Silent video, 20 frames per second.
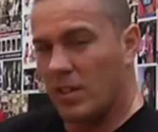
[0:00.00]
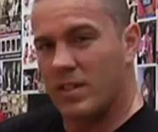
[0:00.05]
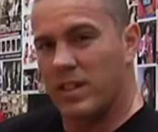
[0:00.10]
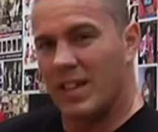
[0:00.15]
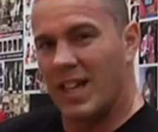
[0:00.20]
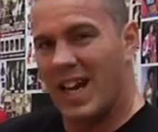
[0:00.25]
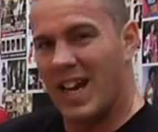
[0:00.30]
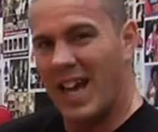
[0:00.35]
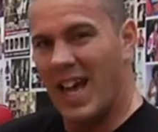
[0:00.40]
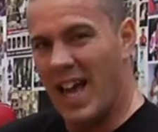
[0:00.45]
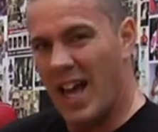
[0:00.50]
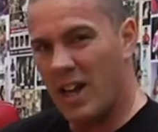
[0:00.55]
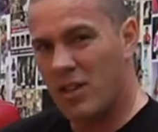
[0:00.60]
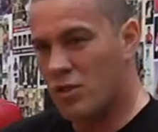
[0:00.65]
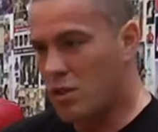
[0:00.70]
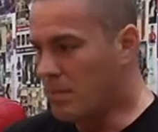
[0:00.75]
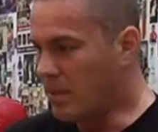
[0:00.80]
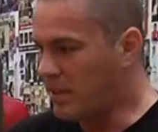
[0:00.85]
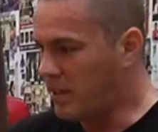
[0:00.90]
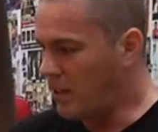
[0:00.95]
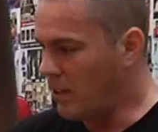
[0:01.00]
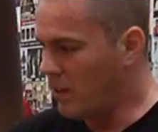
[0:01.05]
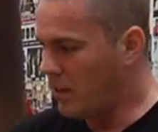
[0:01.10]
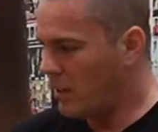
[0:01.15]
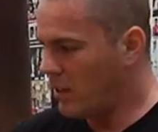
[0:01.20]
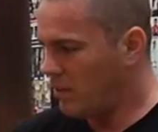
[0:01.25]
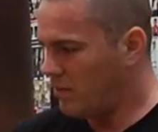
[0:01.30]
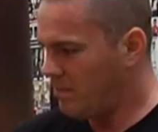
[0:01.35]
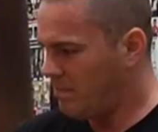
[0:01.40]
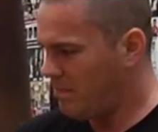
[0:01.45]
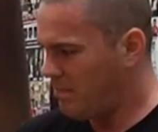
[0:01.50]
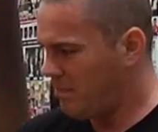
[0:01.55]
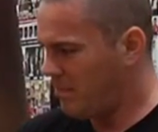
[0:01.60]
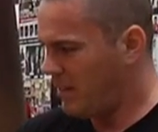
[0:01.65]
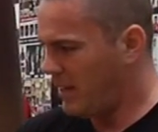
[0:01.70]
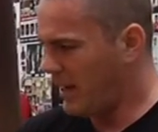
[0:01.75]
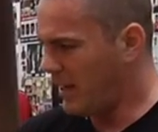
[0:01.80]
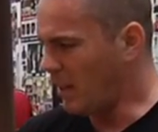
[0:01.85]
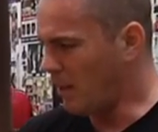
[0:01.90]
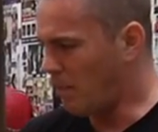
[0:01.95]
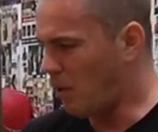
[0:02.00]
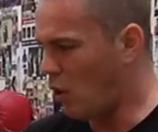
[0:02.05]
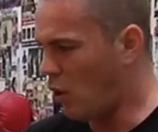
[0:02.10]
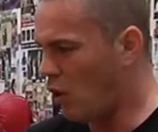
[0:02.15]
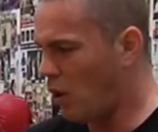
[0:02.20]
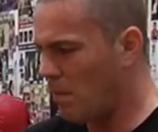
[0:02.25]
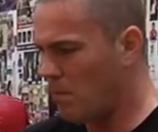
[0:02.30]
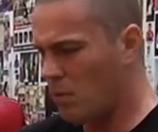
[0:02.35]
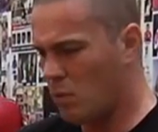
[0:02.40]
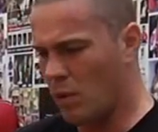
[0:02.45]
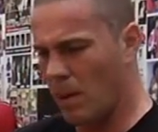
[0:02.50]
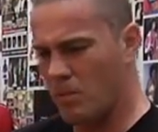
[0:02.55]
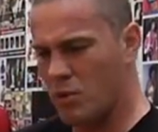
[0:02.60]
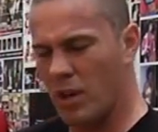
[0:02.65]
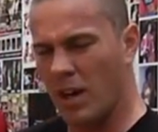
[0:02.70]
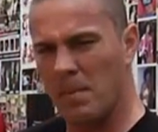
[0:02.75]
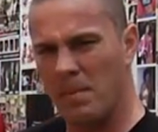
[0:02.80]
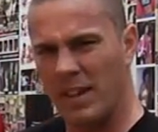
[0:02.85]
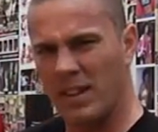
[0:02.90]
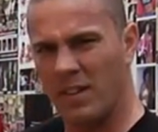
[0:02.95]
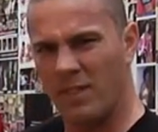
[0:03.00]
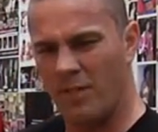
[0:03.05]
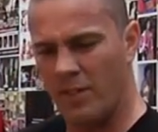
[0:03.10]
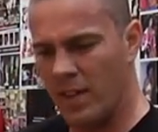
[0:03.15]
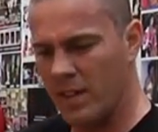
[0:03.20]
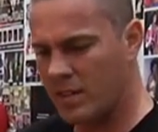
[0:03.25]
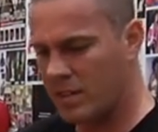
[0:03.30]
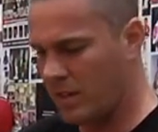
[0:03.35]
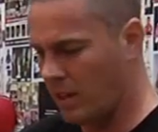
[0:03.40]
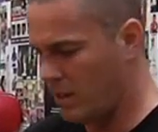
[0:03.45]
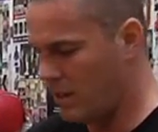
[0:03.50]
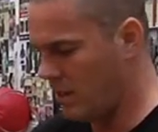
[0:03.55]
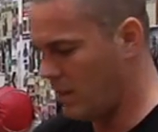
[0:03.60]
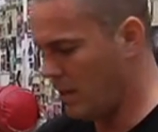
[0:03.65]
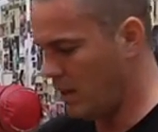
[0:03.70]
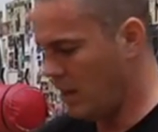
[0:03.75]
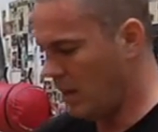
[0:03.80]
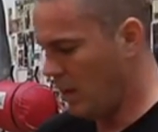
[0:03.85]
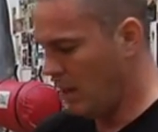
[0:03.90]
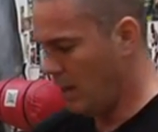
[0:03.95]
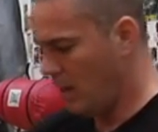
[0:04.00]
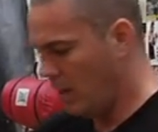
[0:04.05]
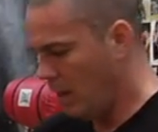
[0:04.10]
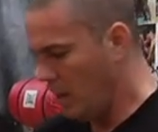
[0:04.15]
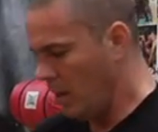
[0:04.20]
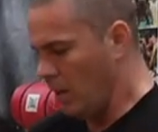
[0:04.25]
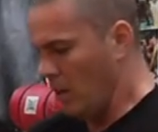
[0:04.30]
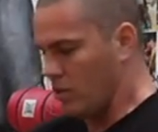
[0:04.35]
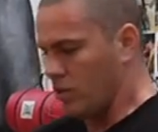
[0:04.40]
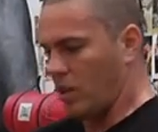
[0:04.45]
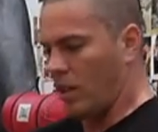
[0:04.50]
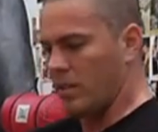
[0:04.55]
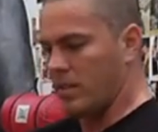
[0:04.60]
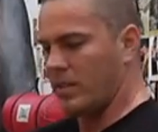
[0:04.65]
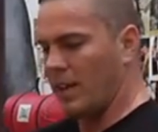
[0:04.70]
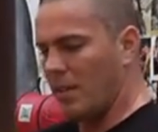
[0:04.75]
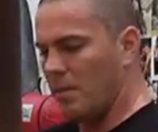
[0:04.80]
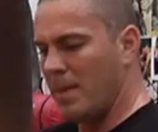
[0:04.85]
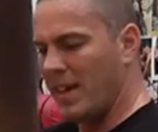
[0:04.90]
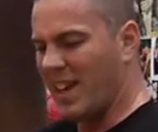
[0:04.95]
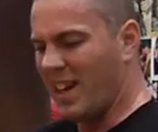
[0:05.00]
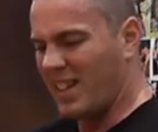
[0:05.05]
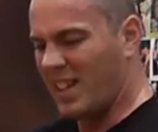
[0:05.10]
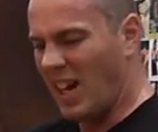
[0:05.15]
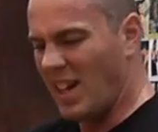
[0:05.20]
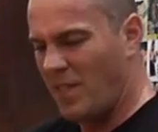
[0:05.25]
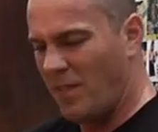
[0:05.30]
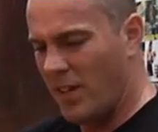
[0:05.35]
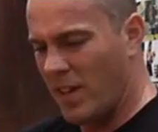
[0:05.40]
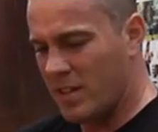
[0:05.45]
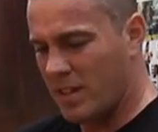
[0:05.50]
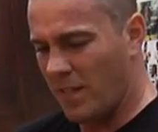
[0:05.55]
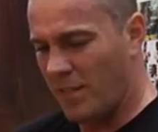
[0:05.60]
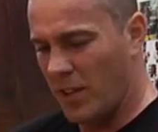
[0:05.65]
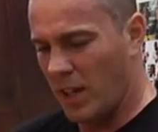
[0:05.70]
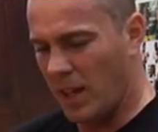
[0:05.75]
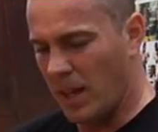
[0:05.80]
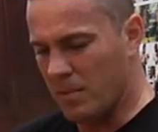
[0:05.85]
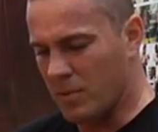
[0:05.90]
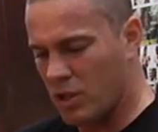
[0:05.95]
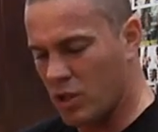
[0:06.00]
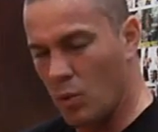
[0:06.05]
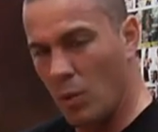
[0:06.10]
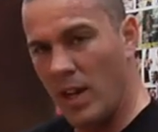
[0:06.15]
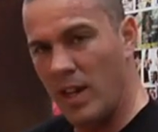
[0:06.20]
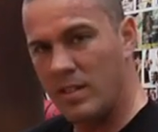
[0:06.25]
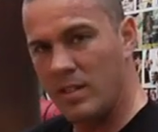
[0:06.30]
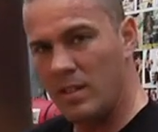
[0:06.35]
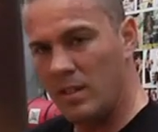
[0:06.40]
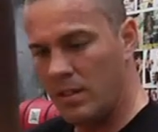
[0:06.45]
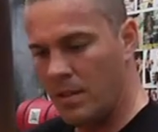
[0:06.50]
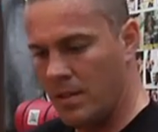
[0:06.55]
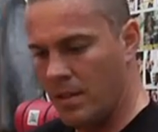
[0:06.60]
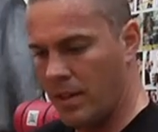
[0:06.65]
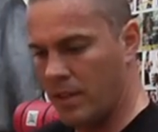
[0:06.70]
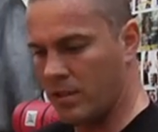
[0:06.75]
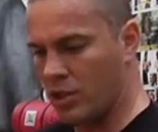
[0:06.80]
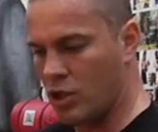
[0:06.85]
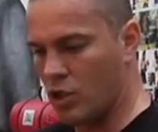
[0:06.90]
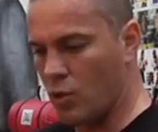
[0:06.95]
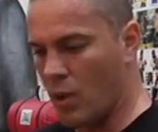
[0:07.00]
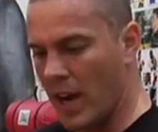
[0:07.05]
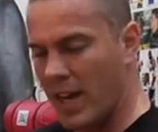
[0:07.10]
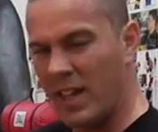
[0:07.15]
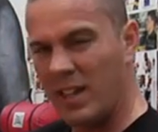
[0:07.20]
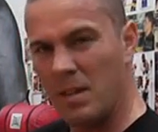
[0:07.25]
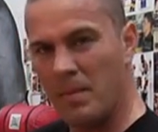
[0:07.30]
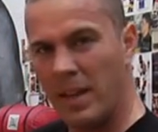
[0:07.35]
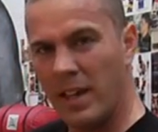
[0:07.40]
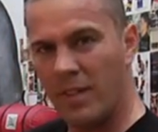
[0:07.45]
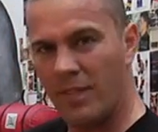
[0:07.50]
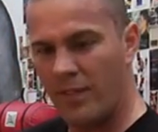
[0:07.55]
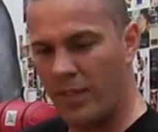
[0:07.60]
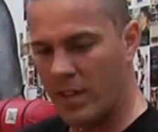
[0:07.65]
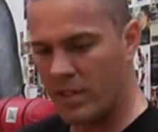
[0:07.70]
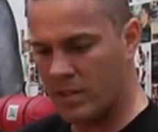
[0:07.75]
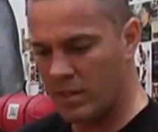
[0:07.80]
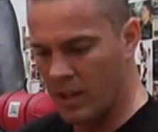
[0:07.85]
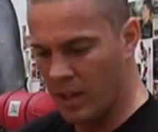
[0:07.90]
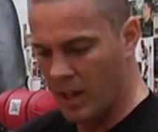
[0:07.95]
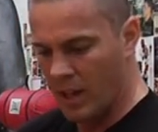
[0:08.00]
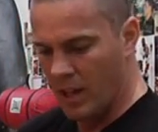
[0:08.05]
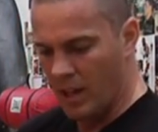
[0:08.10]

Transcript: there's a lot of extra material in the palm when I'm trying to make the fist. So instead of making a tight fist, I feel like I'm squeezing and straining to make a fist.